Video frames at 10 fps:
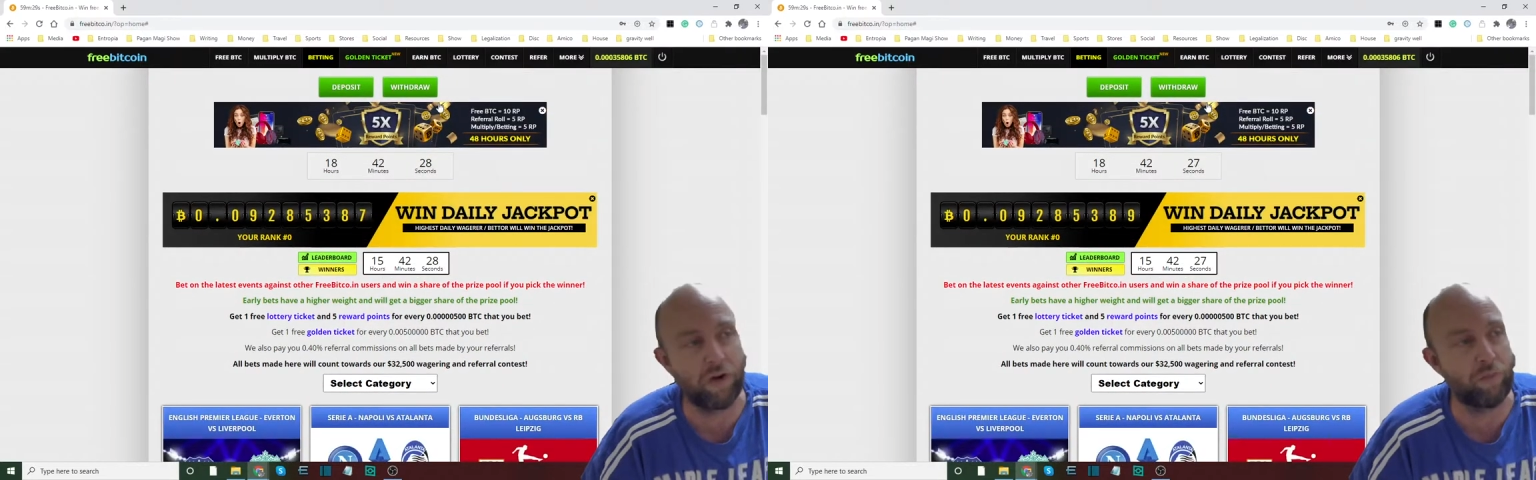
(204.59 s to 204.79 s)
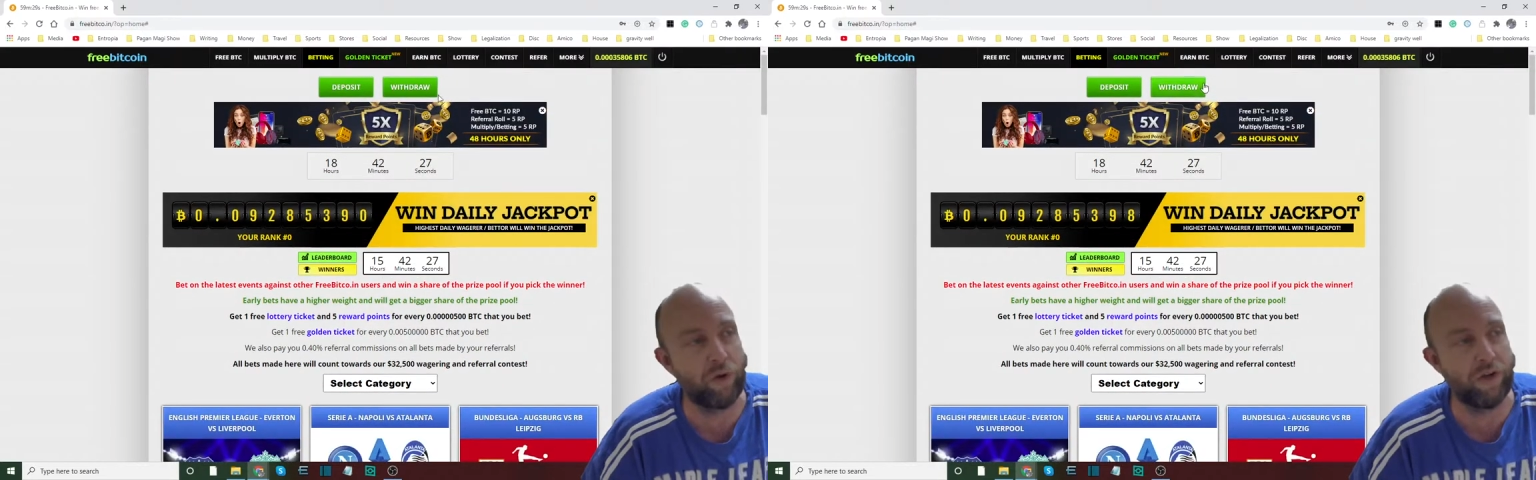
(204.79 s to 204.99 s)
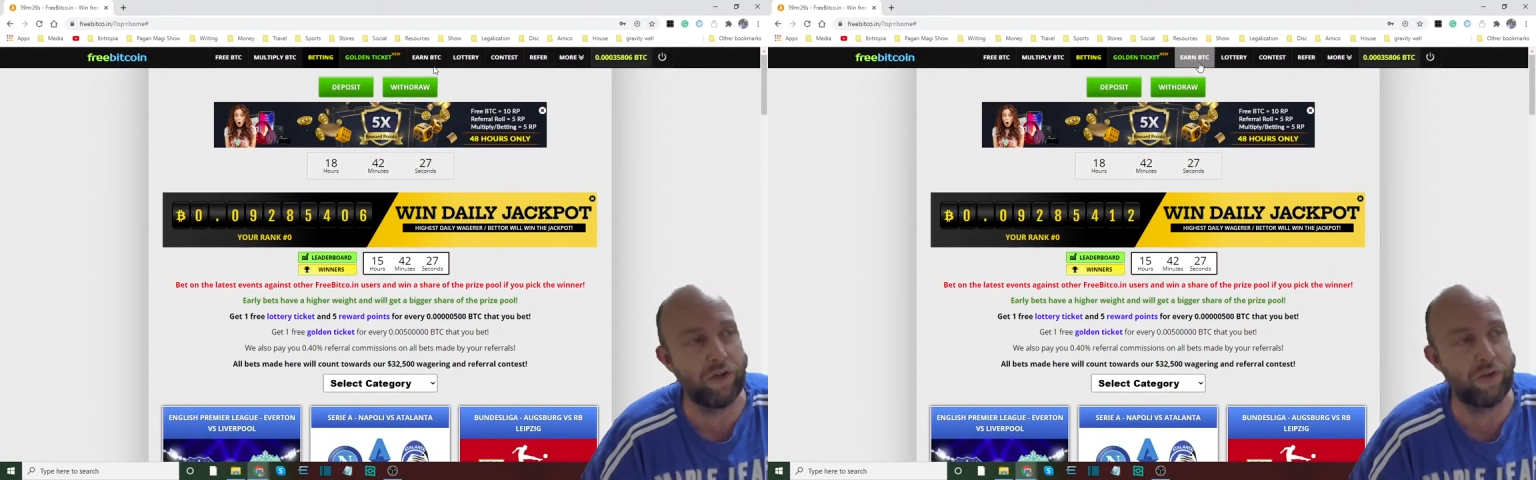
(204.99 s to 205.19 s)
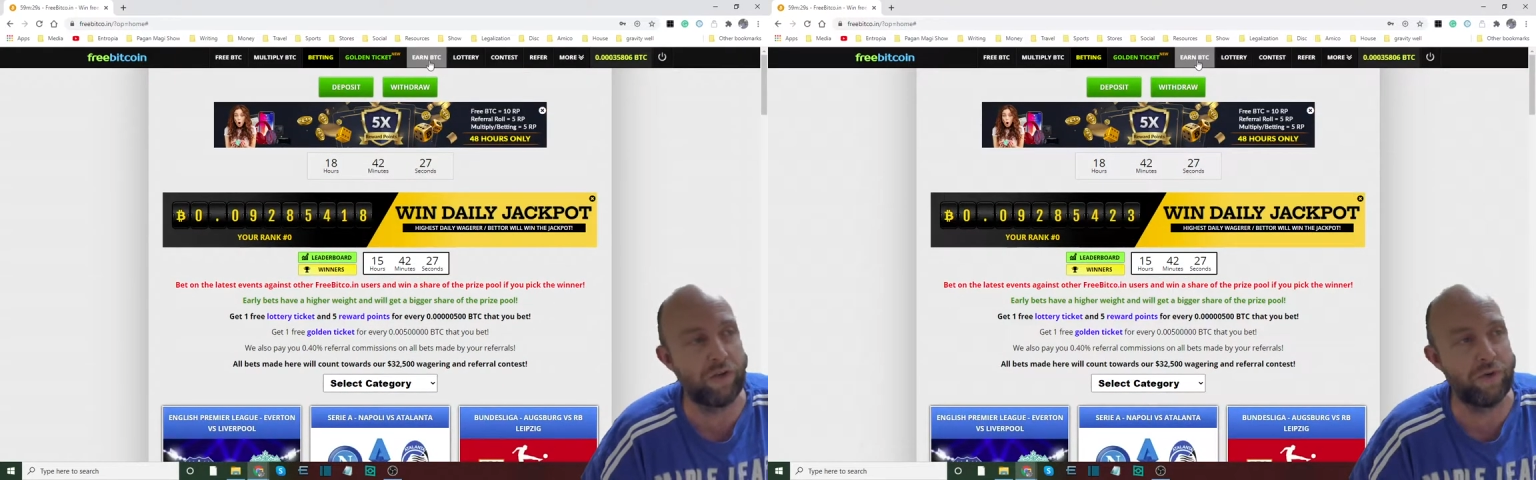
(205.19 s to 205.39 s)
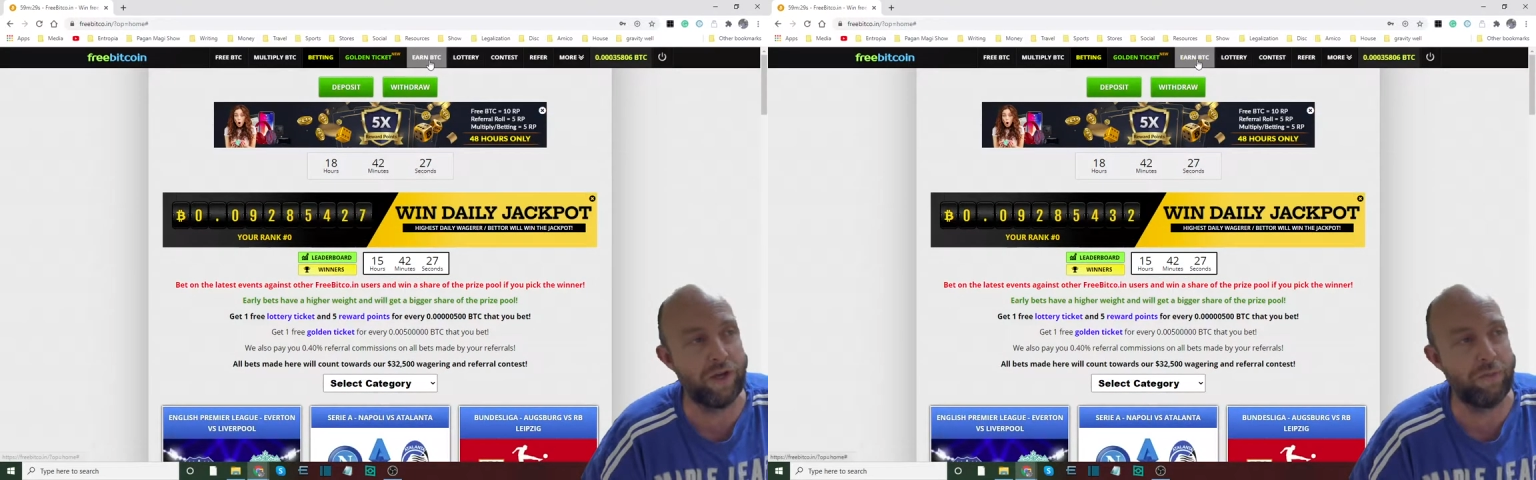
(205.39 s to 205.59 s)
market, you
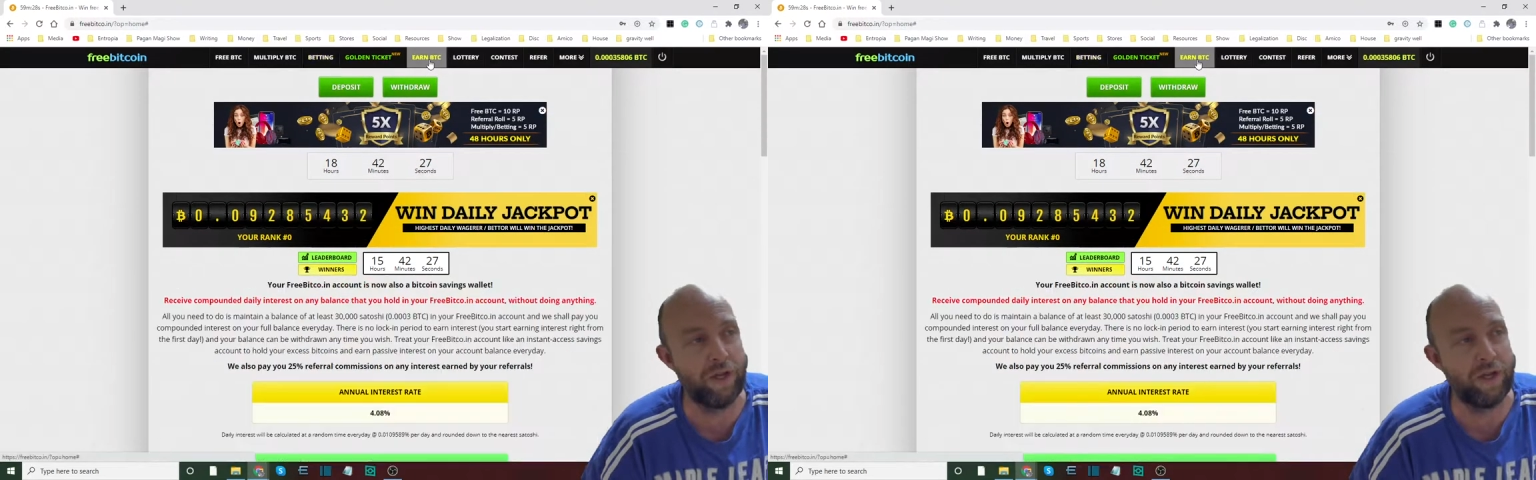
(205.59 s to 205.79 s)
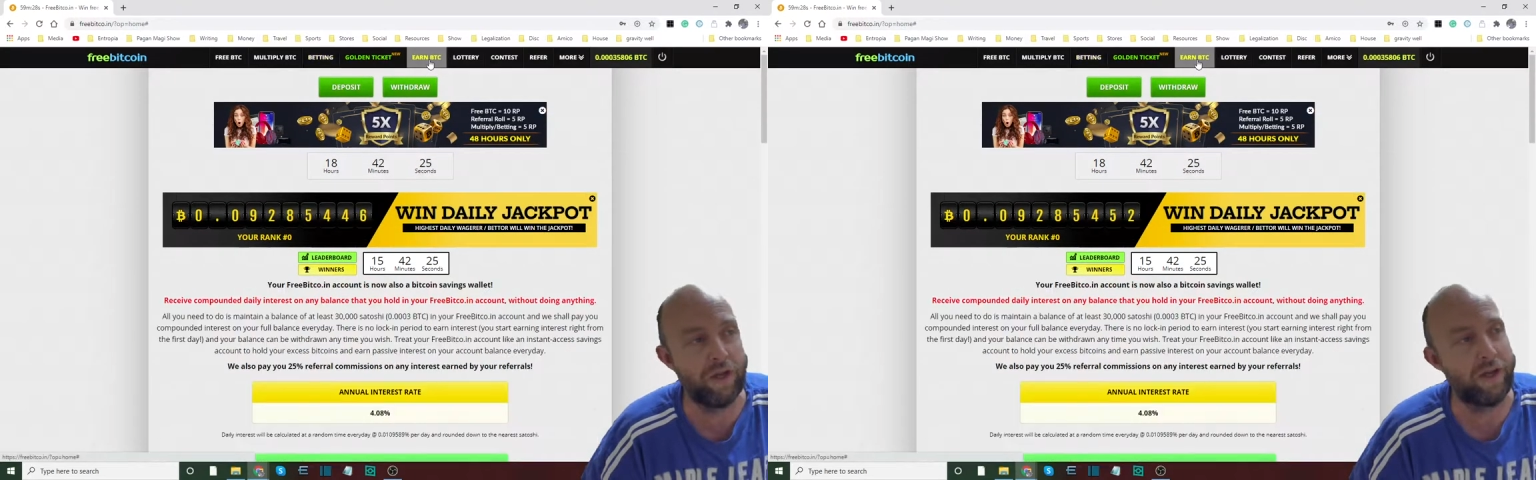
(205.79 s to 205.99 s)
name it,